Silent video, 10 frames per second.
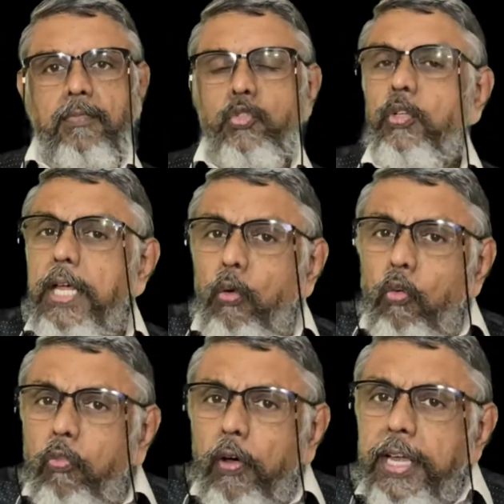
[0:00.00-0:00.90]
So they look
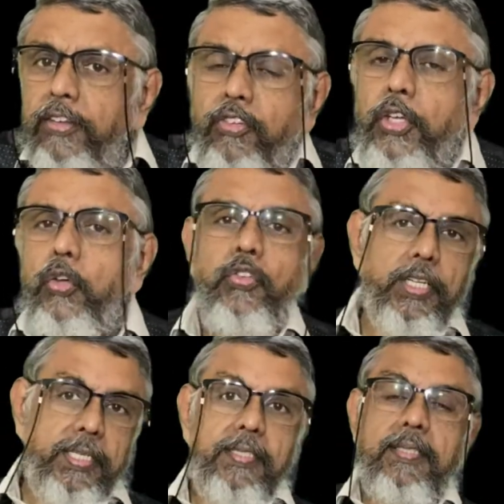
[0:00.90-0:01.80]
for
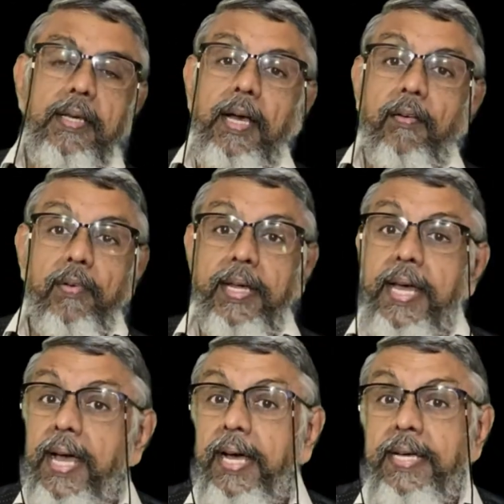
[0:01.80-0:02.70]
excuses.
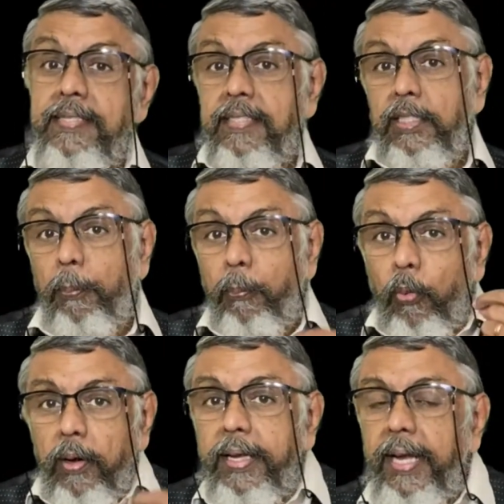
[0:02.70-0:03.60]
Whereas the
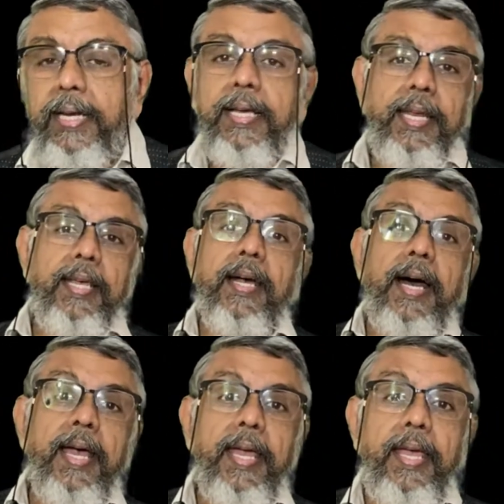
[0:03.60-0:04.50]
pull category
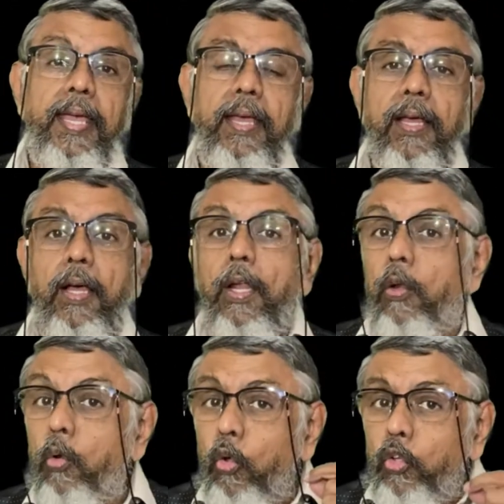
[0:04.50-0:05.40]
guy
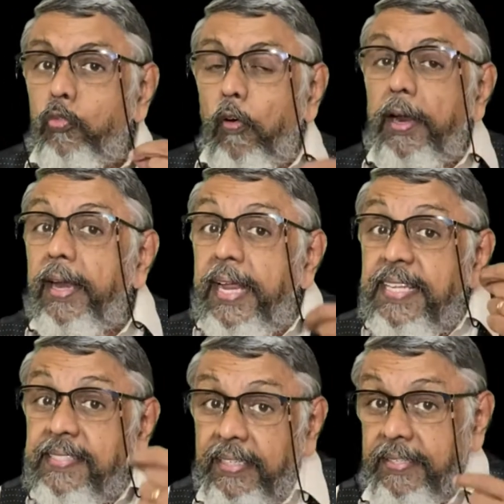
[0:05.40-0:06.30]
looks for
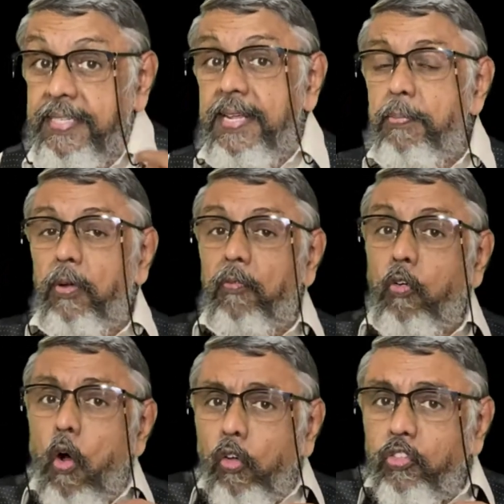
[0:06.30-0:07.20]
reason. See,
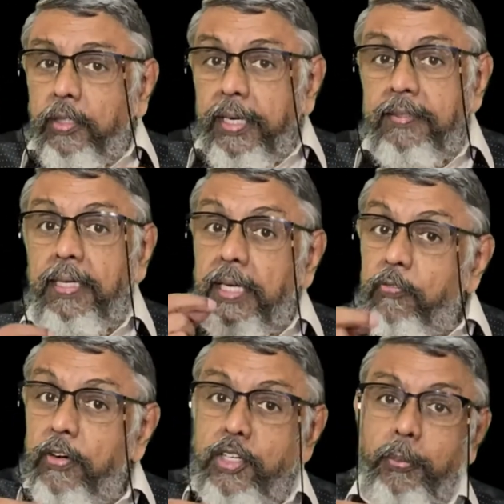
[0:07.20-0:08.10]
folks, there is a
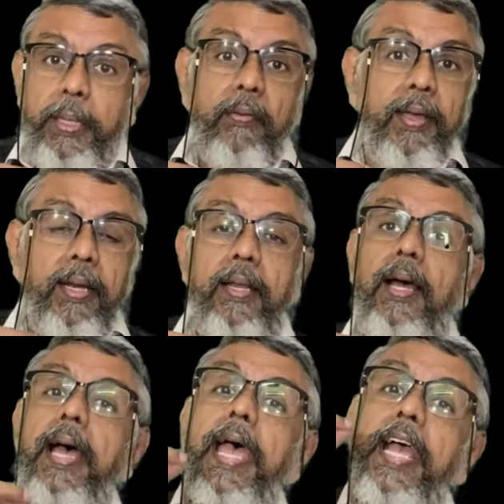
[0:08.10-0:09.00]
difference between
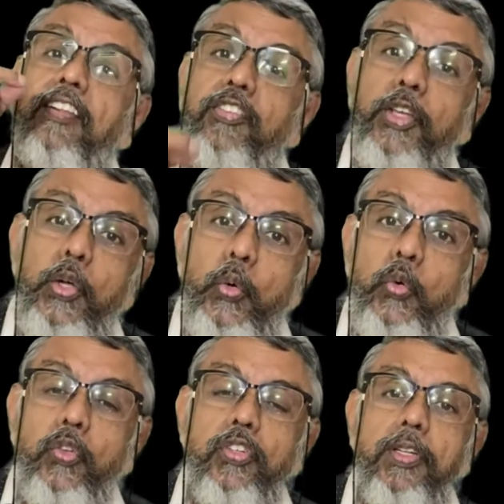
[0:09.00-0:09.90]

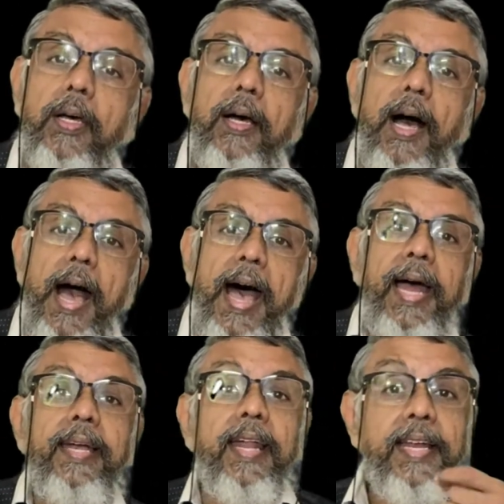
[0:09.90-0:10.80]
excuse
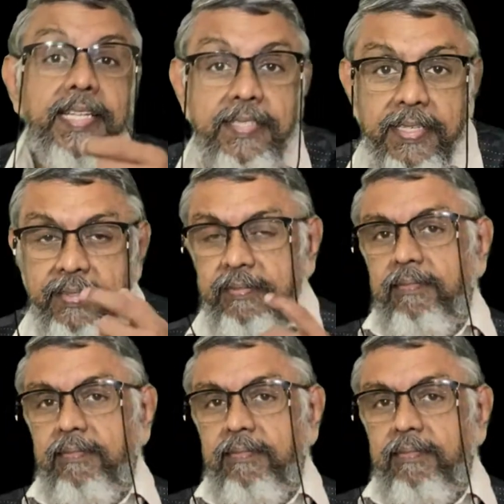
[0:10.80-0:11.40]
and a reason.